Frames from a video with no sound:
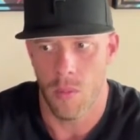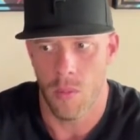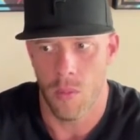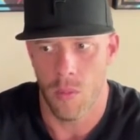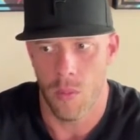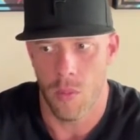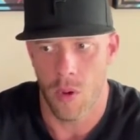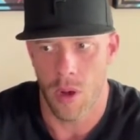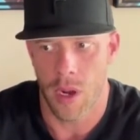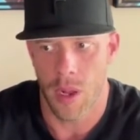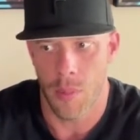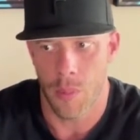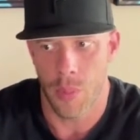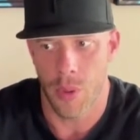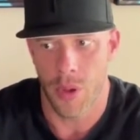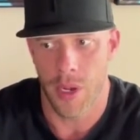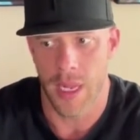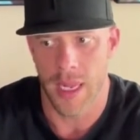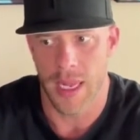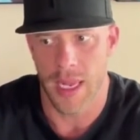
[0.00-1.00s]
what I'm
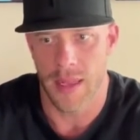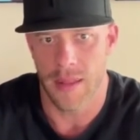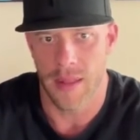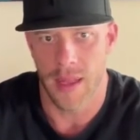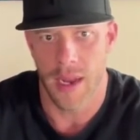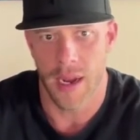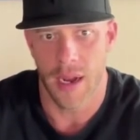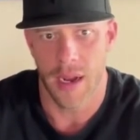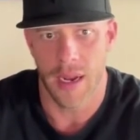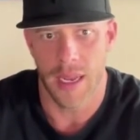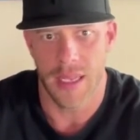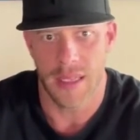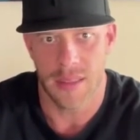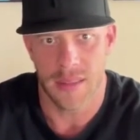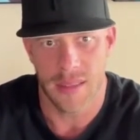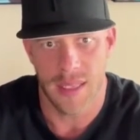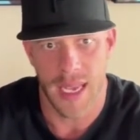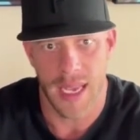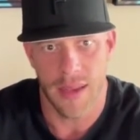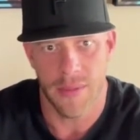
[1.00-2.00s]
putting in there is
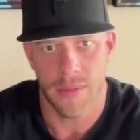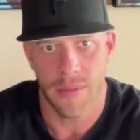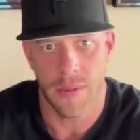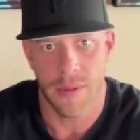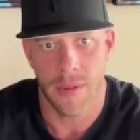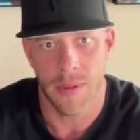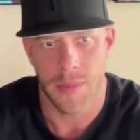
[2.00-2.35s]
safe.